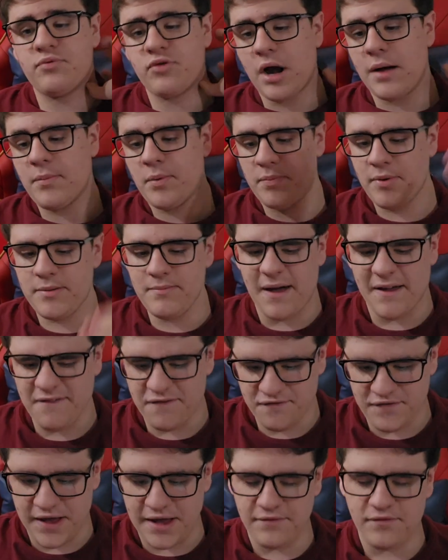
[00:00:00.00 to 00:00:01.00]
probably my
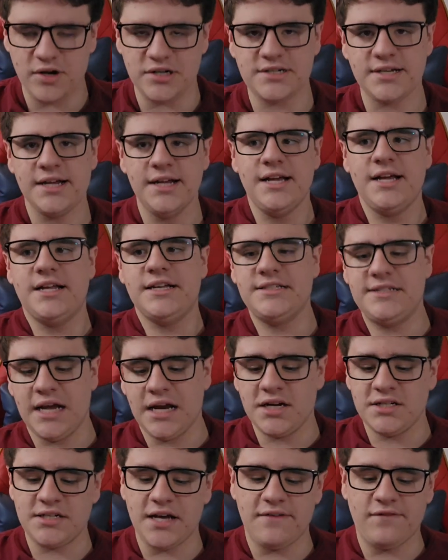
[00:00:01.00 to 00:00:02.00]
favorite
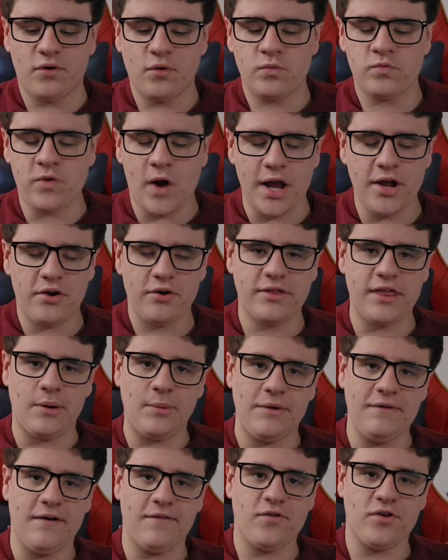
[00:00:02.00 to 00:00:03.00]
Daredevil writer that
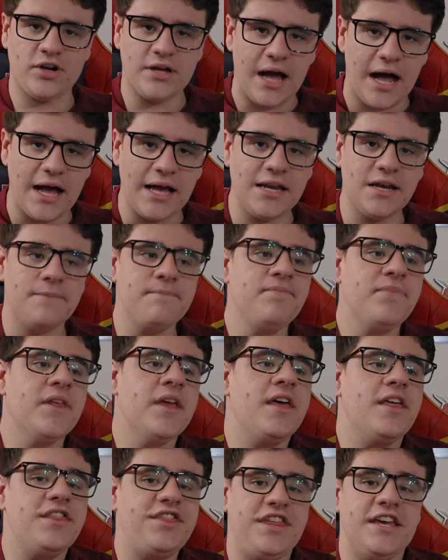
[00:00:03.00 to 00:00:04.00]
we've ever gotten.
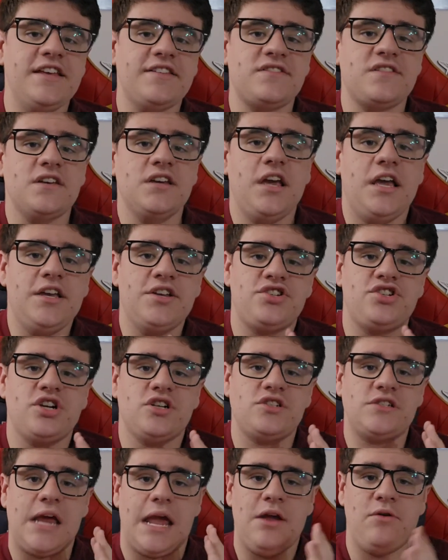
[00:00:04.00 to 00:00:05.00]
This is
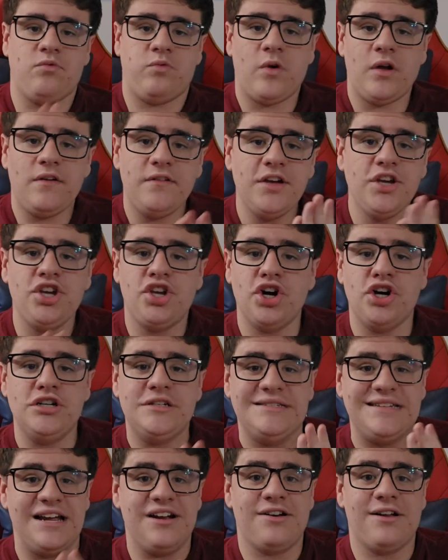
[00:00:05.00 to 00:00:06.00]
just a really good
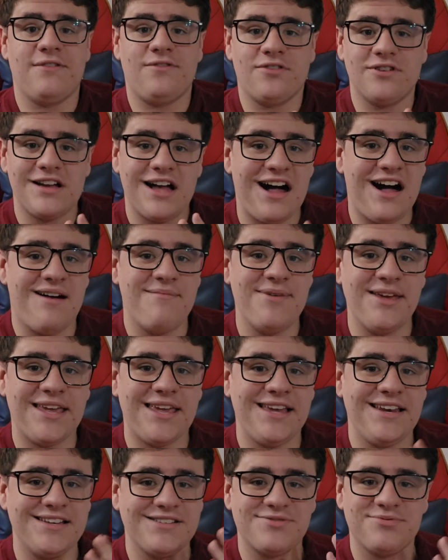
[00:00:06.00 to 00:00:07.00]
Daredevil comic.
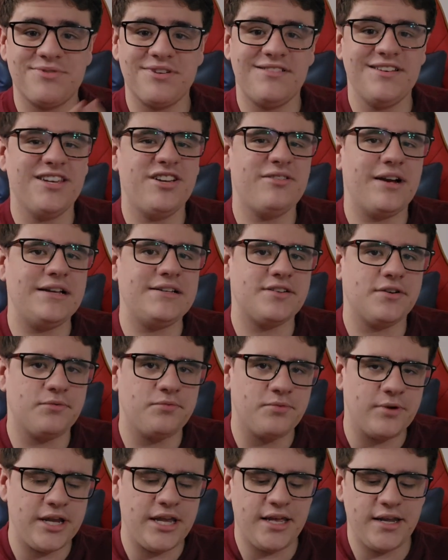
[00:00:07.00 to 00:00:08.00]
It is really great to
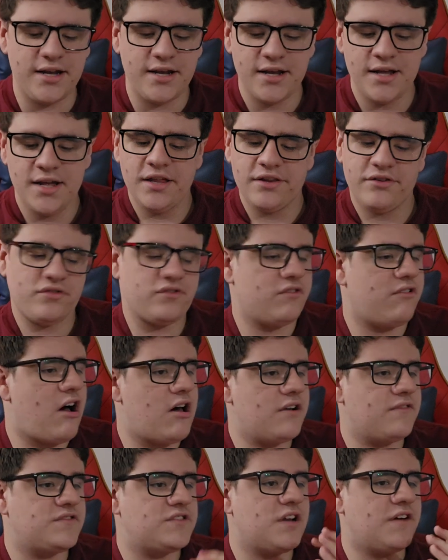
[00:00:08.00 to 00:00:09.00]
read. There's a lot
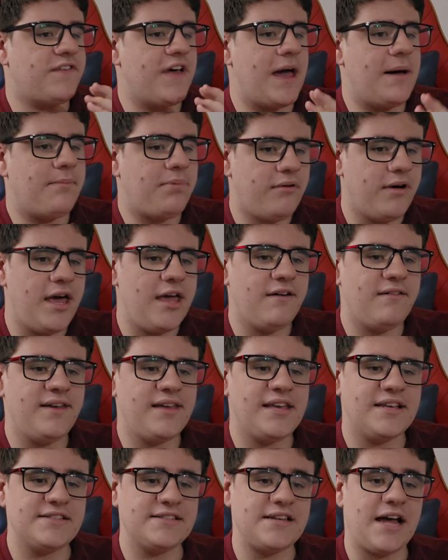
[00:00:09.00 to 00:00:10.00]
of stuff at play, like
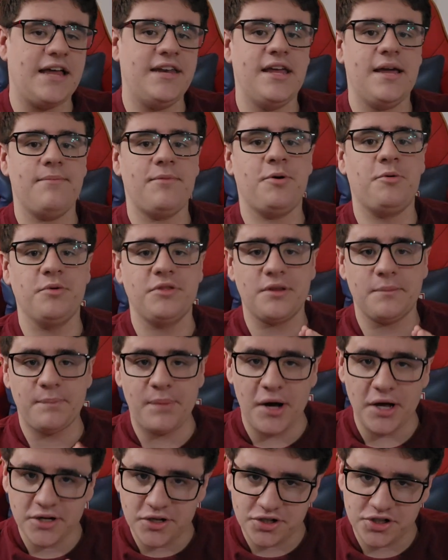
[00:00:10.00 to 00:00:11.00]
his dynamic with the
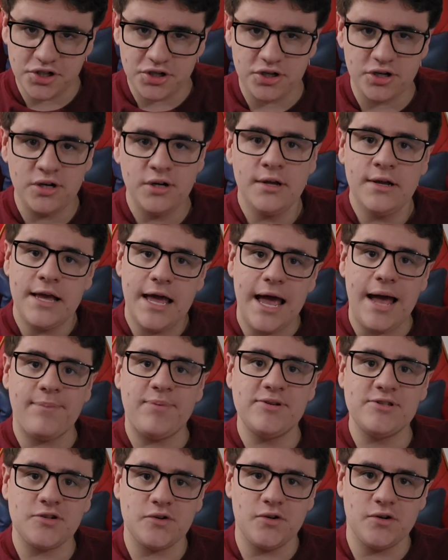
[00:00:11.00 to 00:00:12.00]
Punisher
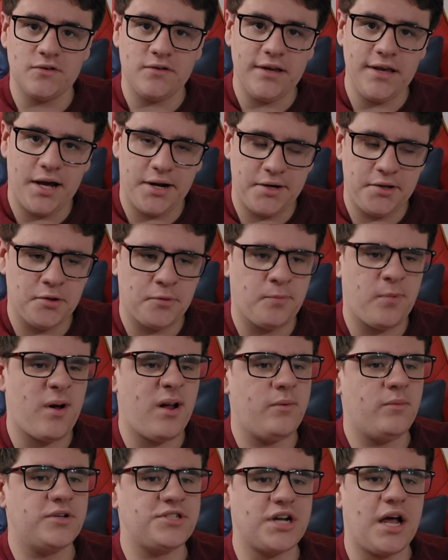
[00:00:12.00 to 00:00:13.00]
happens early on in the
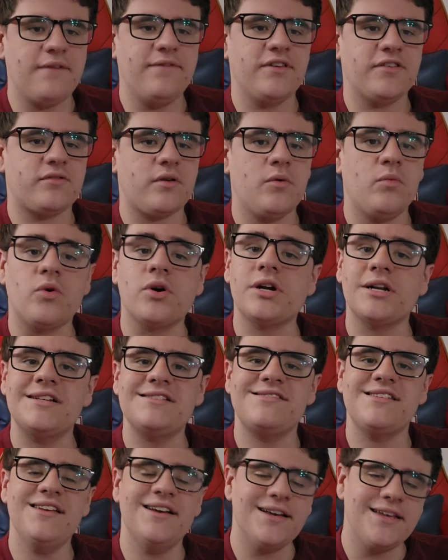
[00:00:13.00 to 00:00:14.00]
run, which obviously we're going to
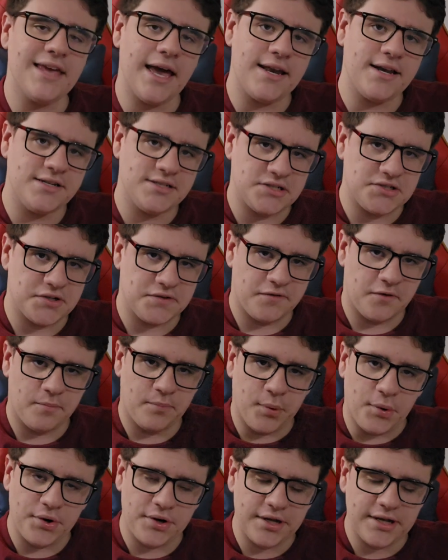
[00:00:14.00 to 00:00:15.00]
see again in Daredevil
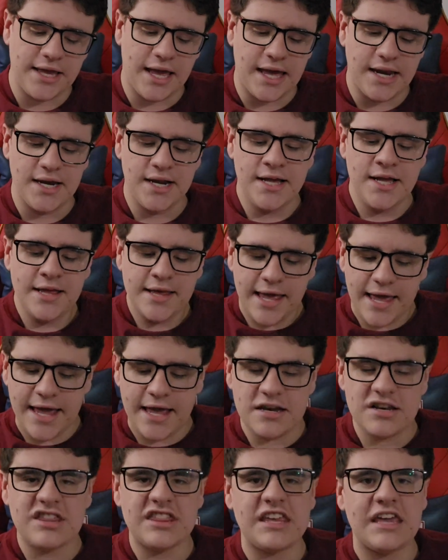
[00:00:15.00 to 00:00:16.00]
Born Again,
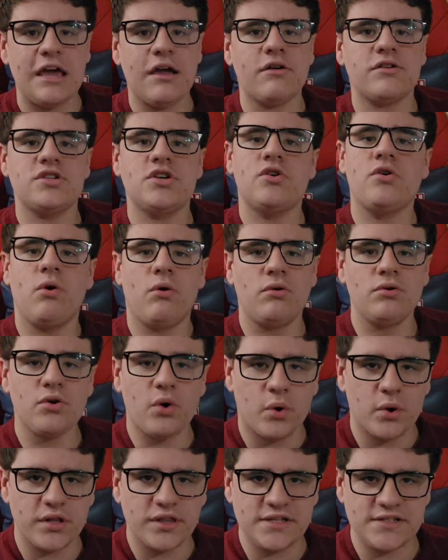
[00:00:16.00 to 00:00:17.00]
and the character Cole
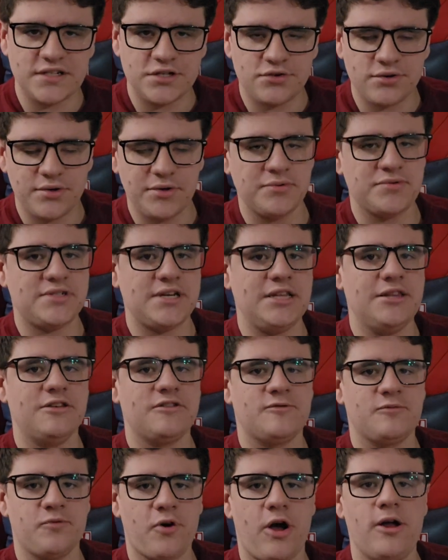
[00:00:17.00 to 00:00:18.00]
North is introduced in
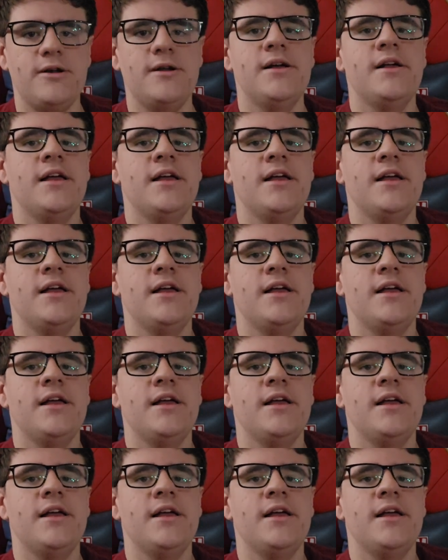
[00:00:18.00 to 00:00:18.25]
this run